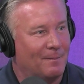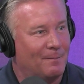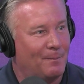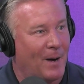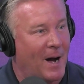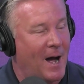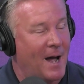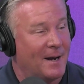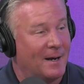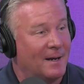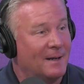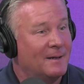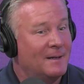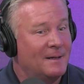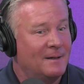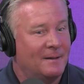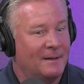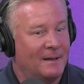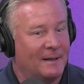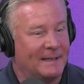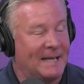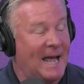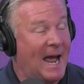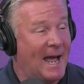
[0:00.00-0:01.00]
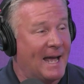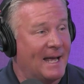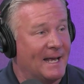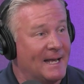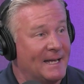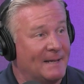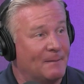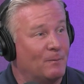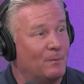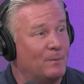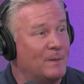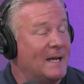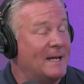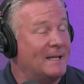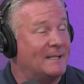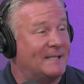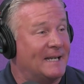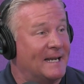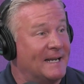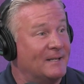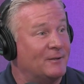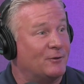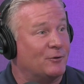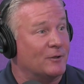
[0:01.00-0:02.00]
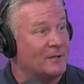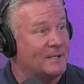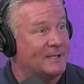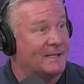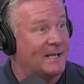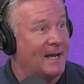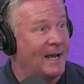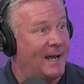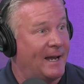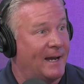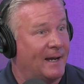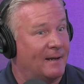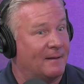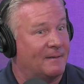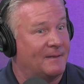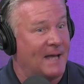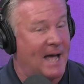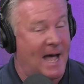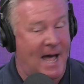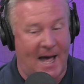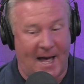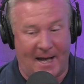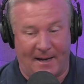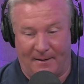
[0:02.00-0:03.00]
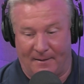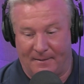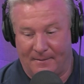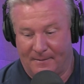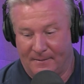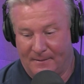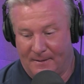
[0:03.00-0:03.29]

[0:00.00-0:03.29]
But, yeah, it's interesting that